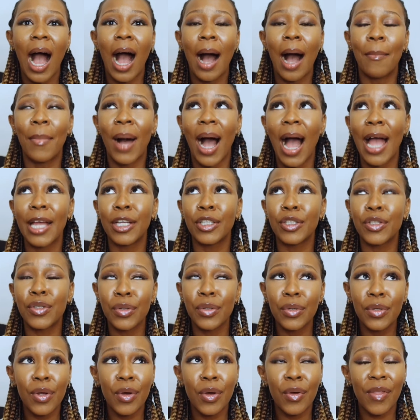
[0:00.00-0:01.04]
I
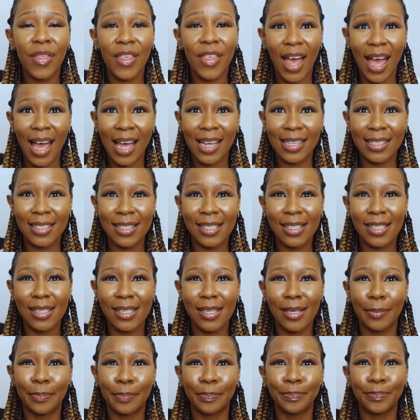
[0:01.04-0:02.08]
do know that
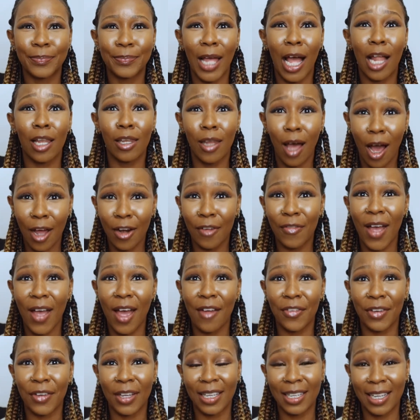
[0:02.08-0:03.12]
a lot of
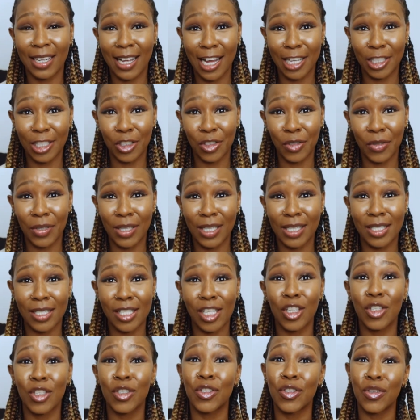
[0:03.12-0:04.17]
African countries
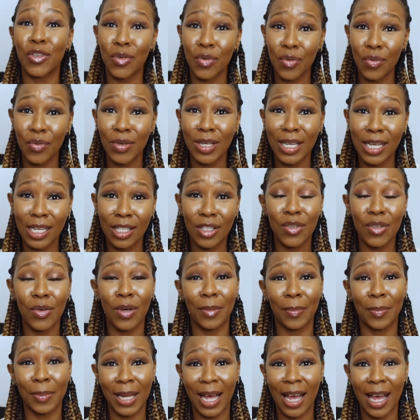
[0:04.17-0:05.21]
do need
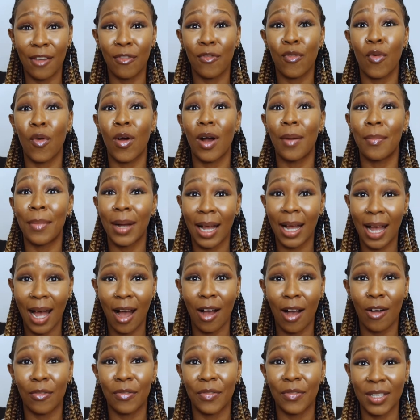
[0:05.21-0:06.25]
to apply for a
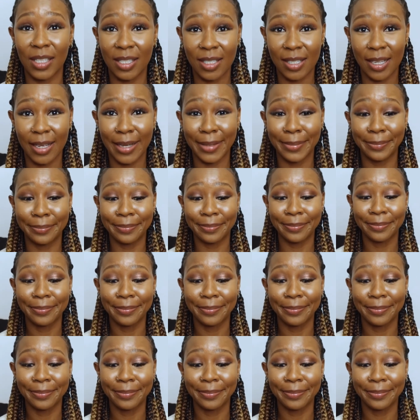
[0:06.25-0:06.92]
Macau visa.